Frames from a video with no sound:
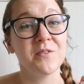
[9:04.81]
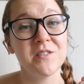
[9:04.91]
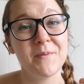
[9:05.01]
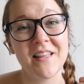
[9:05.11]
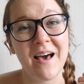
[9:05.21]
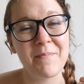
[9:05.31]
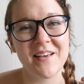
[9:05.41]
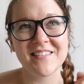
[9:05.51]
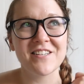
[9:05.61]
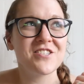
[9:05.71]
going to be that
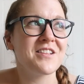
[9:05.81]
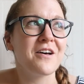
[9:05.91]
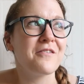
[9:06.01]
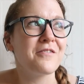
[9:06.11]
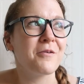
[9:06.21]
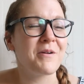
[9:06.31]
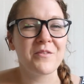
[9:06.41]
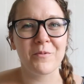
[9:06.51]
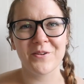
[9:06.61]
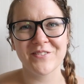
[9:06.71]
because I just love around
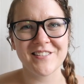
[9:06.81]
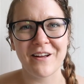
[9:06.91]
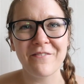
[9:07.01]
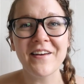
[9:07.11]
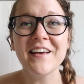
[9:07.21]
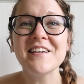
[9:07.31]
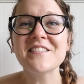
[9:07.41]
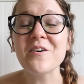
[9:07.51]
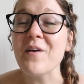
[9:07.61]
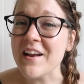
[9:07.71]
the world stuff.
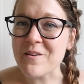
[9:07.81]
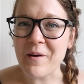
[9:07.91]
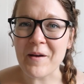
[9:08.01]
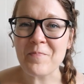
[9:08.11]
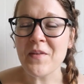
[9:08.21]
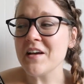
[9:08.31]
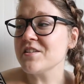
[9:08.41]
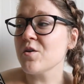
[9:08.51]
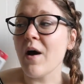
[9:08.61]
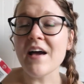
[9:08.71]
So anyway,
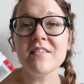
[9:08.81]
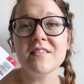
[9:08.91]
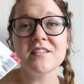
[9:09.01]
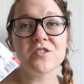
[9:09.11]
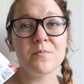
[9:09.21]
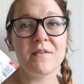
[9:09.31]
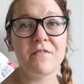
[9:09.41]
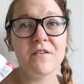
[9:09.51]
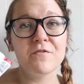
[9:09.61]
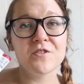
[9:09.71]
so I thought this could be
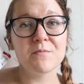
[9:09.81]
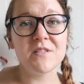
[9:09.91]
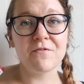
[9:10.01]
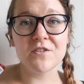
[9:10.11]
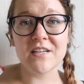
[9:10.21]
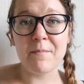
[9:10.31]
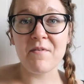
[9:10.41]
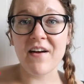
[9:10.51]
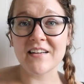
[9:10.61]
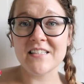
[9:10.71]
fun for some different type
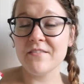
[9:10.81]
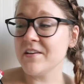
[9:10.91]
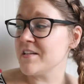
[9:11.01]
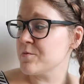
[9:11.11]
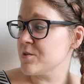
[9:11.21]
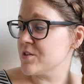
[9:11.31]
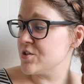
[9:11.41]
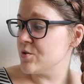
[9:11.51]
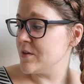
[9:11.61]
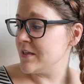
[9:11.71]
of activities with the
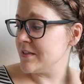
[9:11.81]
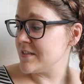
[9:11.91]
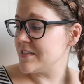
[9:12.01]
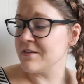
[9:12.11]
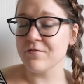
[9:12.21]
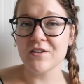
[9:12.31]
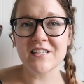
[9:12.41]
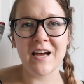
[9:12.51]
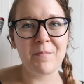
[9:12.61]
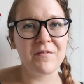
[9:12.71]
students,
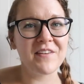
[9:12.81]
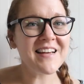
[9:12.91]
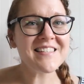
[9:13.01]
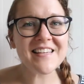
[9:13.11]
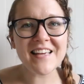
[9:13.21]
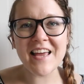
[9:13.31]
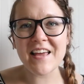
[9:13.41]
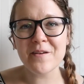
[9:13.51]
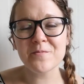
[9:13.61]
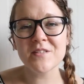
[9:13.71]
different type of guessing
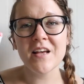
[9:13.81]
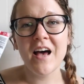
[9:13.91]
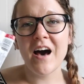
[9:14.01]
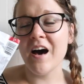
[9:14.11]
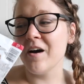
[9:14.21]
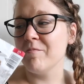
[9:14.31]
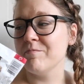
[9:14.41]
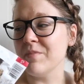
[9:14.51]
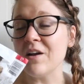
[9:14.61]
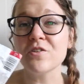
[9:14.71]
games,
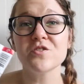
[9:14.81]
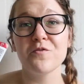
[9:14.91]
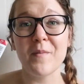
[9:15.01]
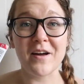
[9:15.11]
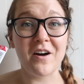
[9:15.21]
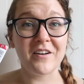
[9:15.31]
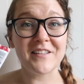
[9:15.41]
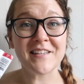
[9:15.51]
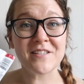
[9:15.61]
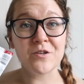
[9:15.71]
and also for my
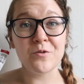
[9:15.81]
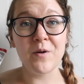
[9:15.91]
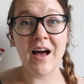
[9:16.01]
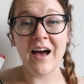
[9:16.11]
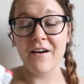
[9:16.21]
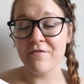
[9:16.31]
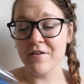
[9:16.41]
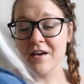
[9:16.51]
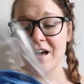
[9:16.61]
colleagues who have